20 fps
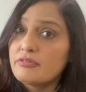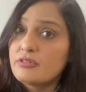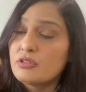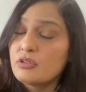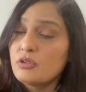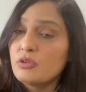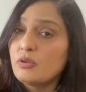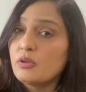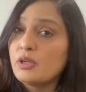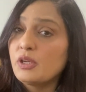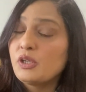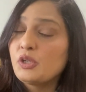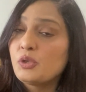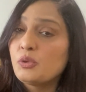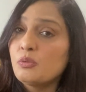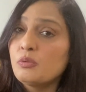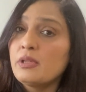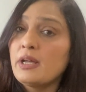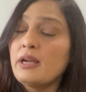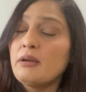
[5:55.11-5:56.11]
So you can
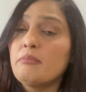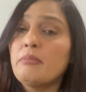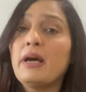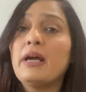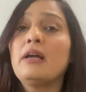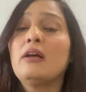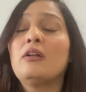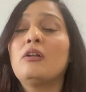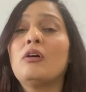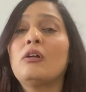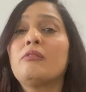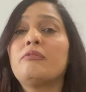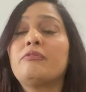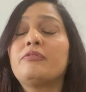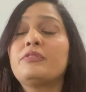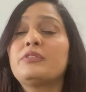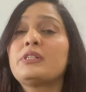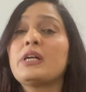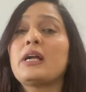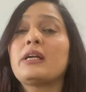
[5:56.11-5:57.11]
do that by a lot of
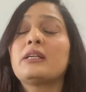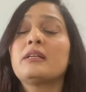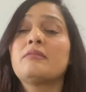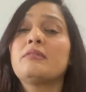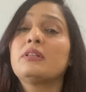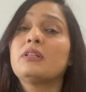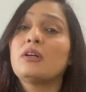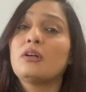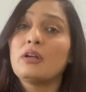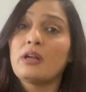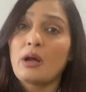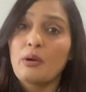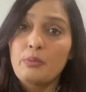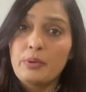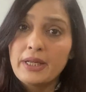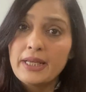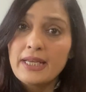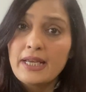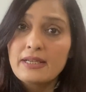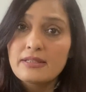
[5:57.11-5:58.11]
starting with a
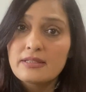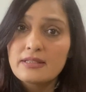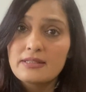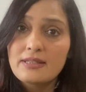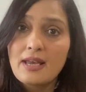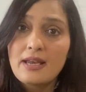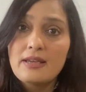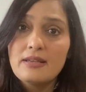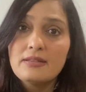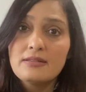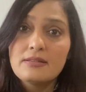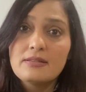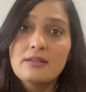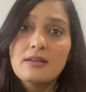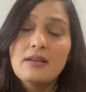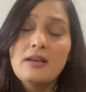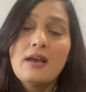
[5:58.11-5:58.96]
grounding exercise